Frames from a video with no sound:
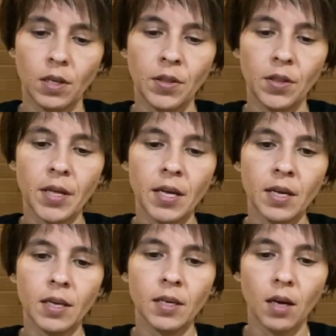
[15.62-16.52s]
And
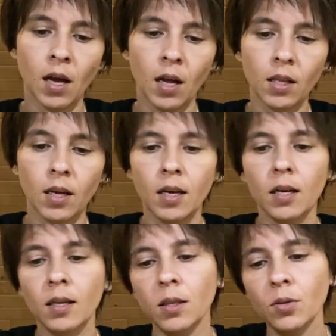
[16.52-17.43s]
then I'll
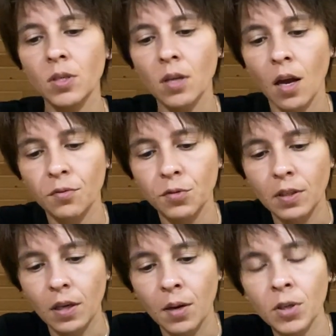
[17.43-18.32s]
uh, close it off with
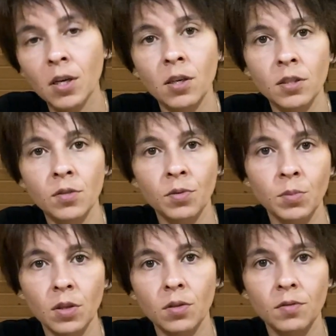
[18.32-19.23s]
a couple of cards from
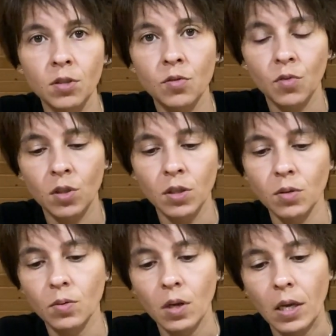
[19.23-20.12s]
the universe for
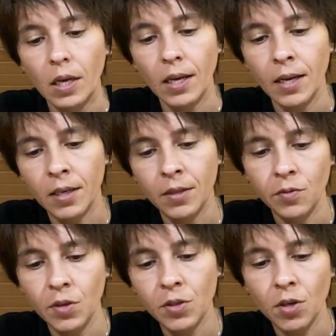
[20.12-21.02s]
you.
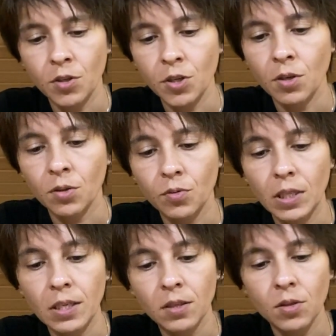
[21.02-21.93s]
And these are general
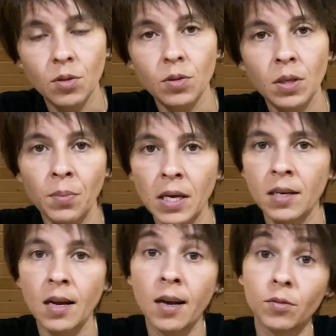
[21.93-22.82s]
readings, so they may
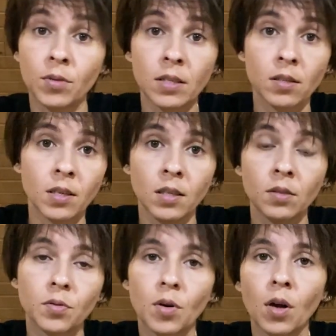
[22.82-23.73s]
not
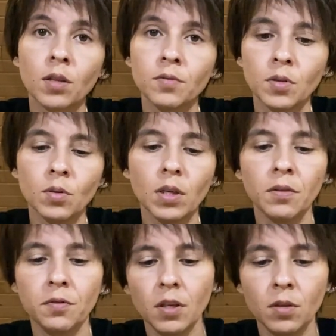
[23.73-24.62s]
resonate for all of you.
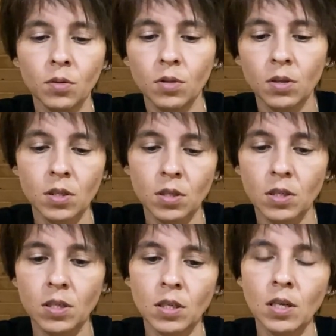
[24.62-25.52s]
If they do, there is an
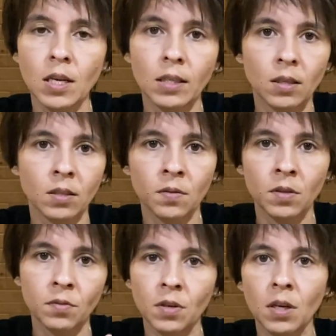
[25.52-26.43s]
extended at the end of
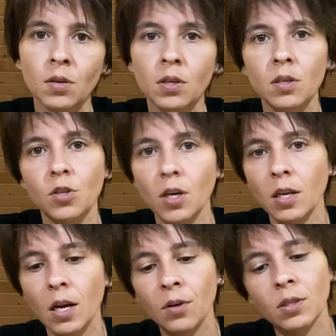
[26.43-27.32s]
the video. You can check
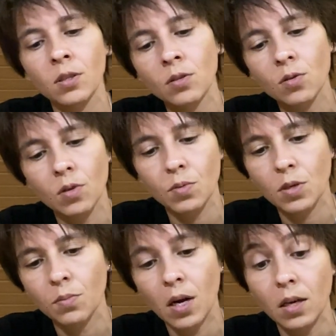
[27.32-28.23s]
it out in the
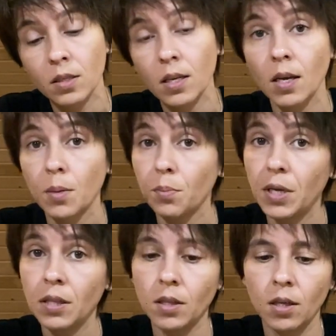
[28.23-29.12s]
description box
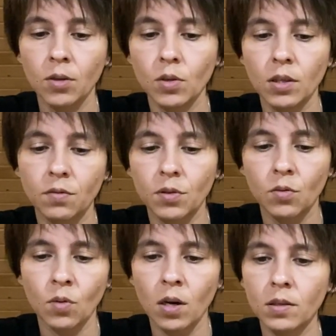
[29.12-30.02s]
below if
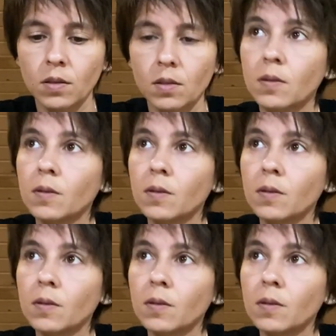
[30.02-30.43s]
you want.